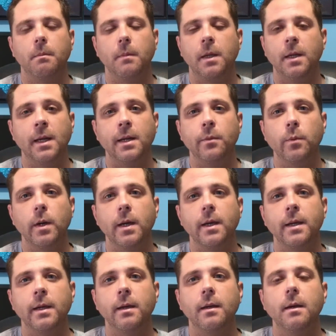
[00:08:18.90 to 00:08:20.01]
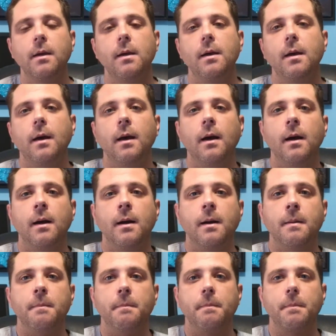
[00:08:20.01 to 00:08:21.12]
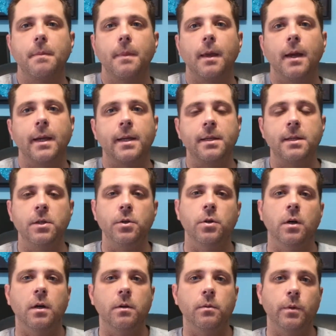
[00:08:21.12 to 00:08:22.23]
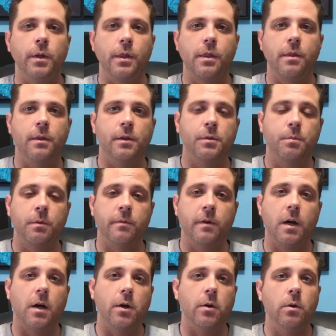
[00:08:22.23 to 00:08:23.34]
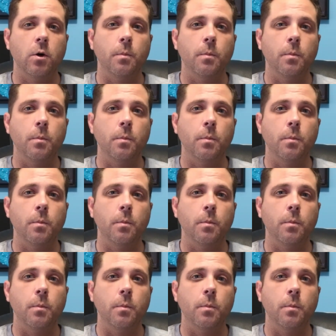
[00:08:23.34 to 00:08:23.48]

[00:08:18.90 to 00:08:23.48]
in any way, I continued on with the Spravato,